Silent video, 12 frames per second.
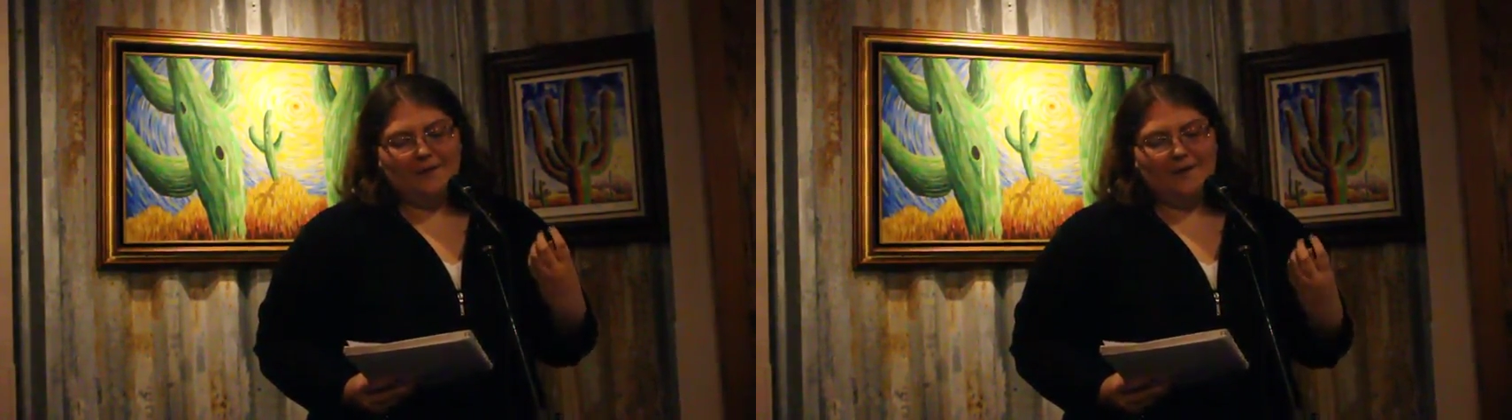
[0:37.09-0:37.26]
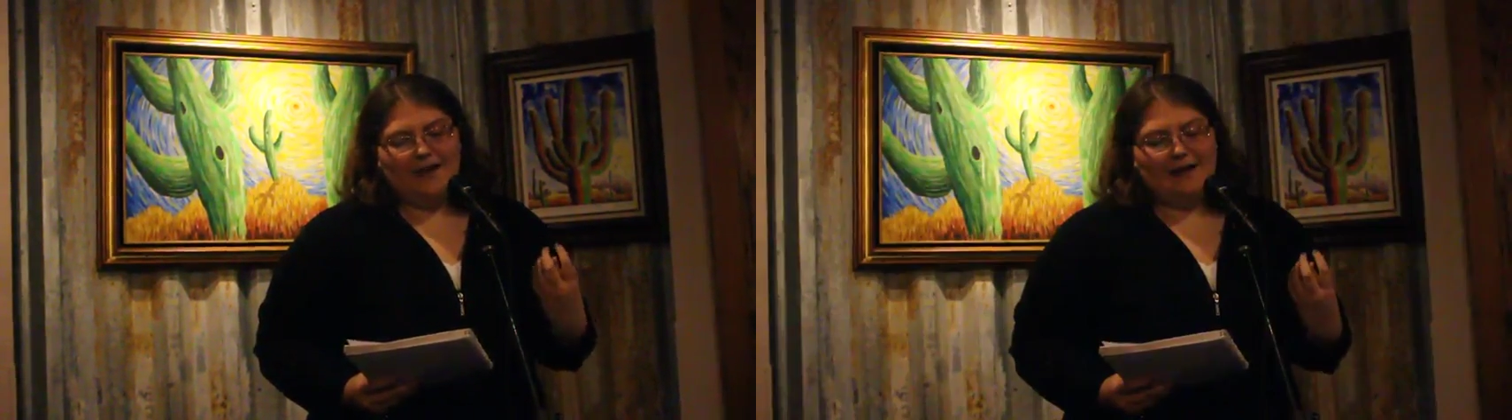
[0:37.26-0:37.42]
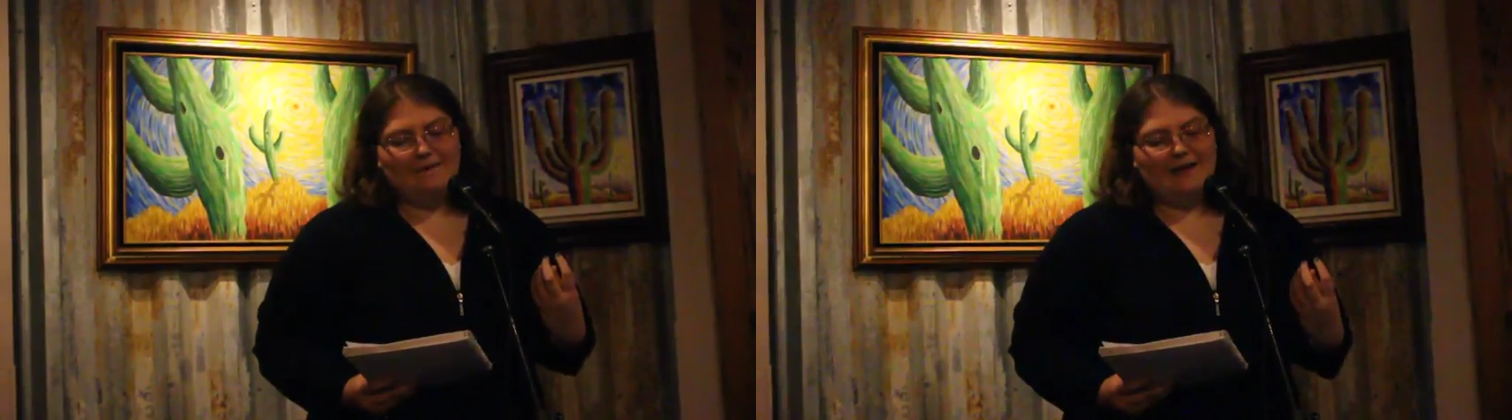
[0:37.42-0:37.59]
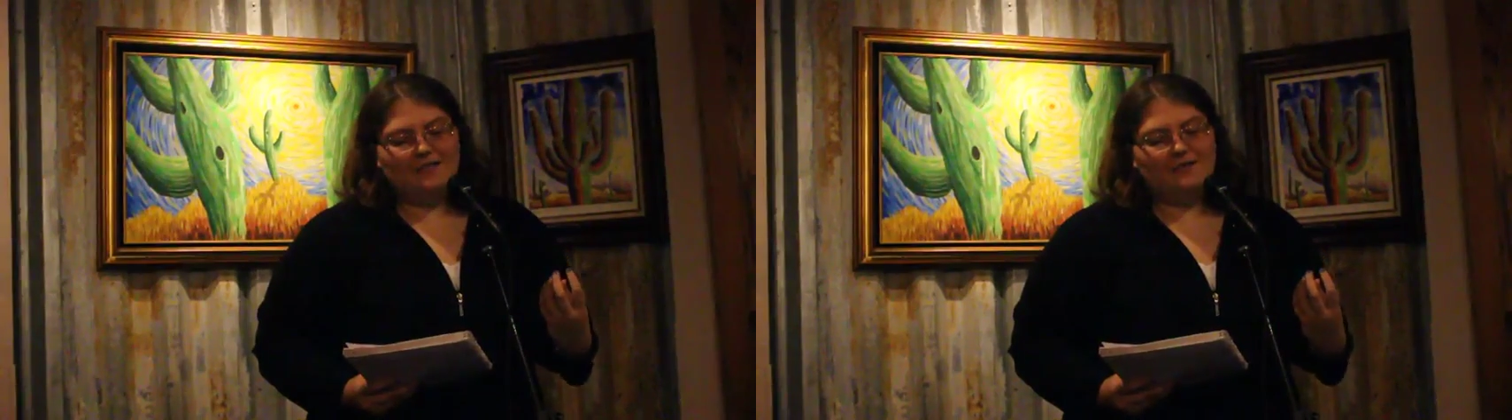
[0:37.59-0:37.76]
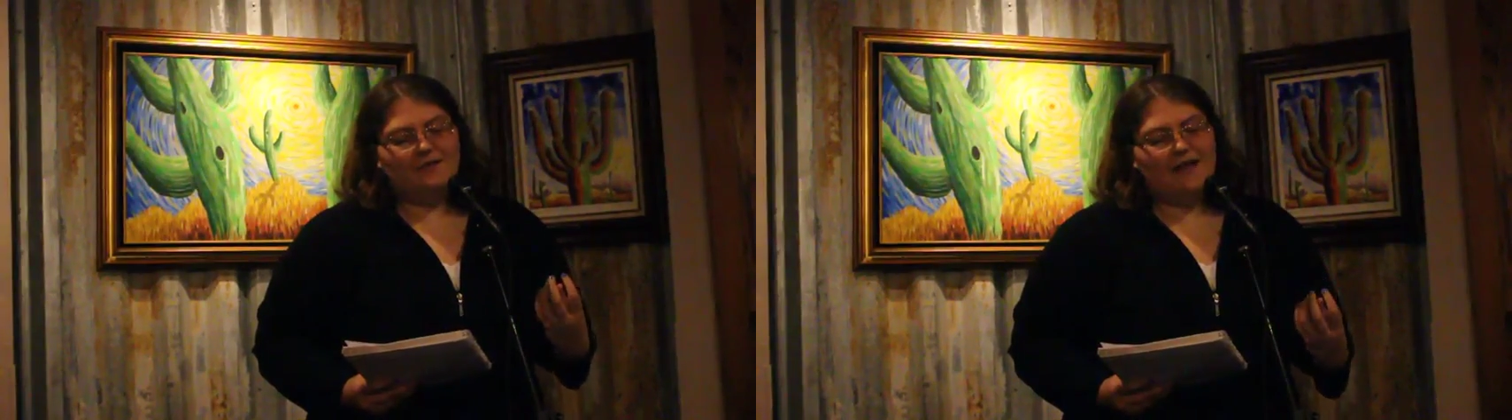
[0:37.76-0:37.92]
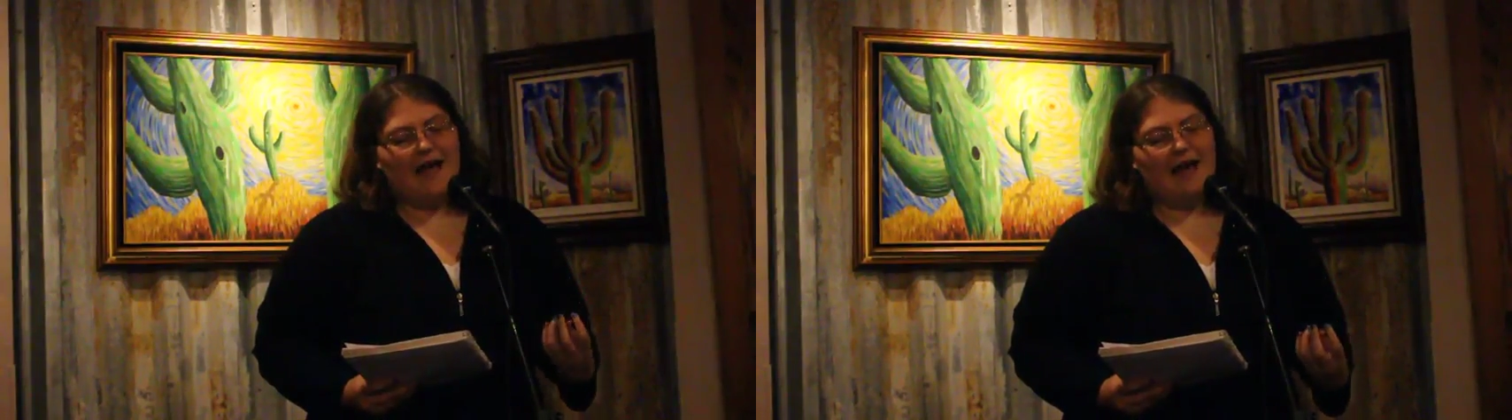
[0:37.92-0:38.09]
when I made
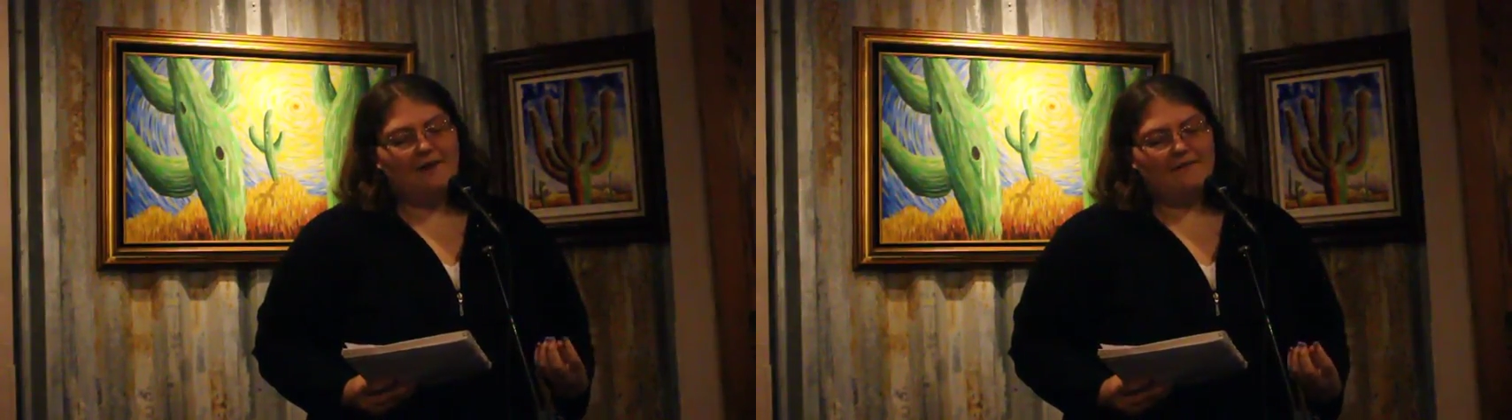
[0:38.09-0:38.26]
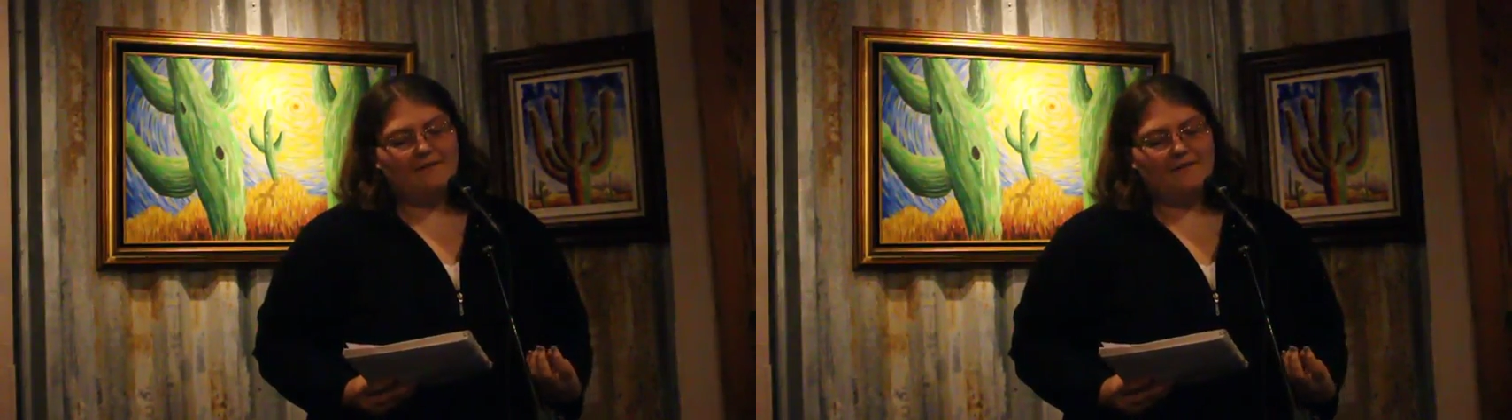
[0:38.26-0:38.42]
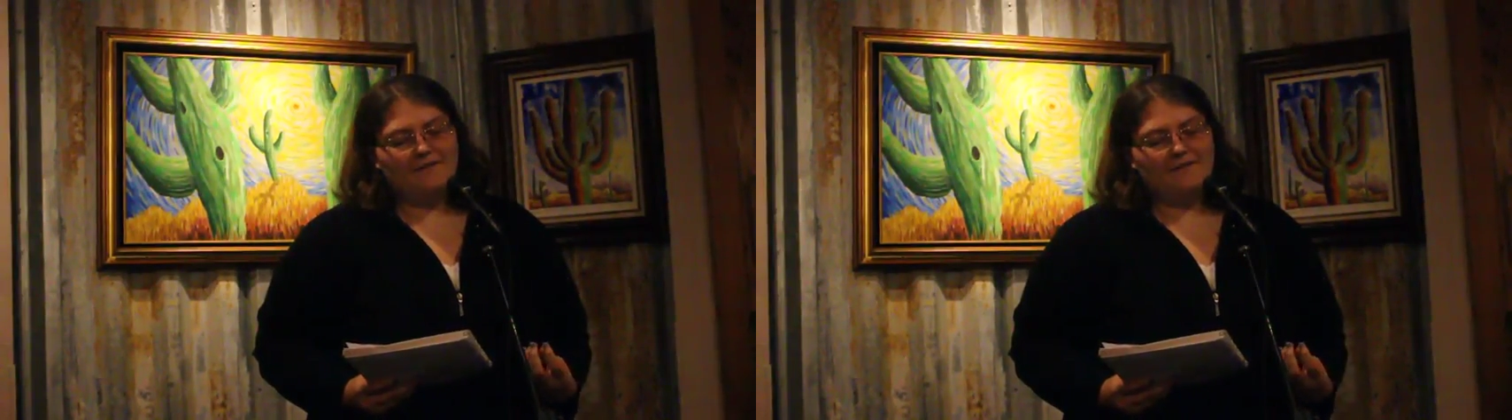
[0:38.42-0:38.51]
you laugh.